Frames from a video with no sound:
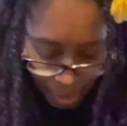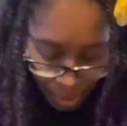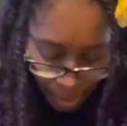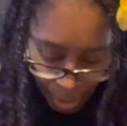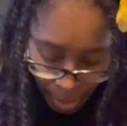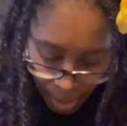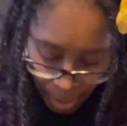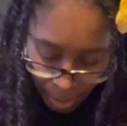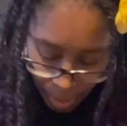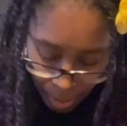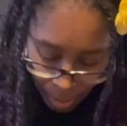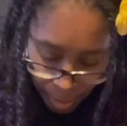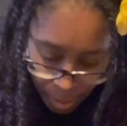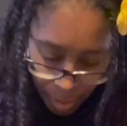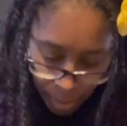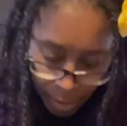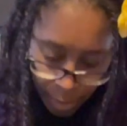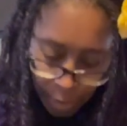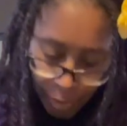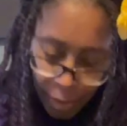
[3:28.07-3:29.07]
then
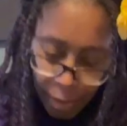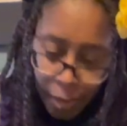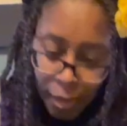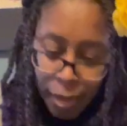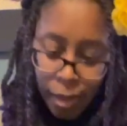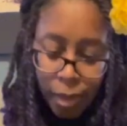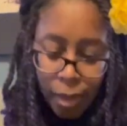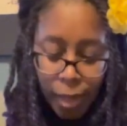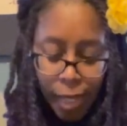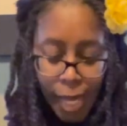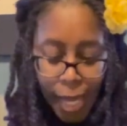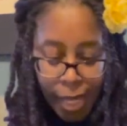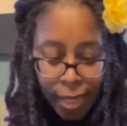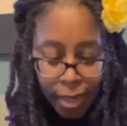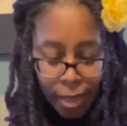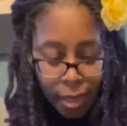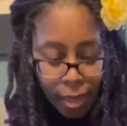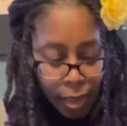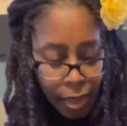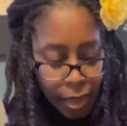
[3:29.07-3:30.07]

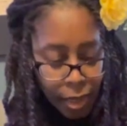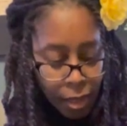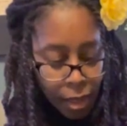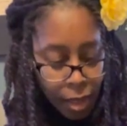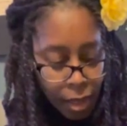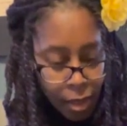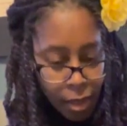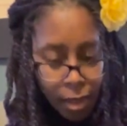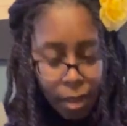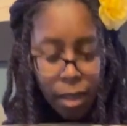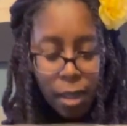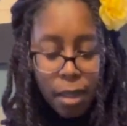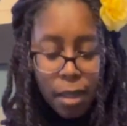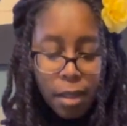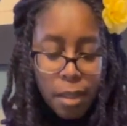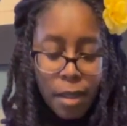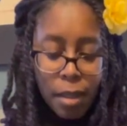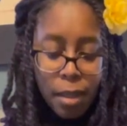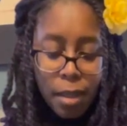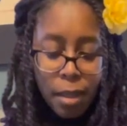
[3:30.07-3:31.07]
lastly,
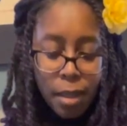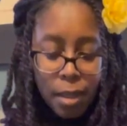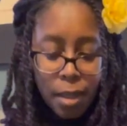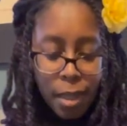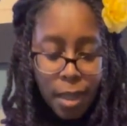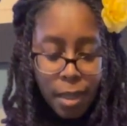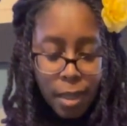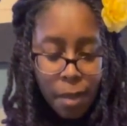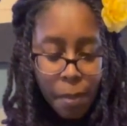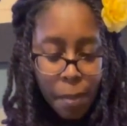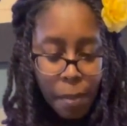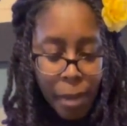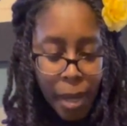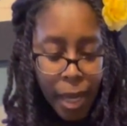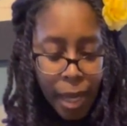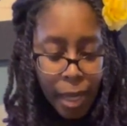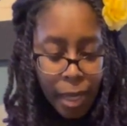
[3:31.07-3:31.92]
is this a mat?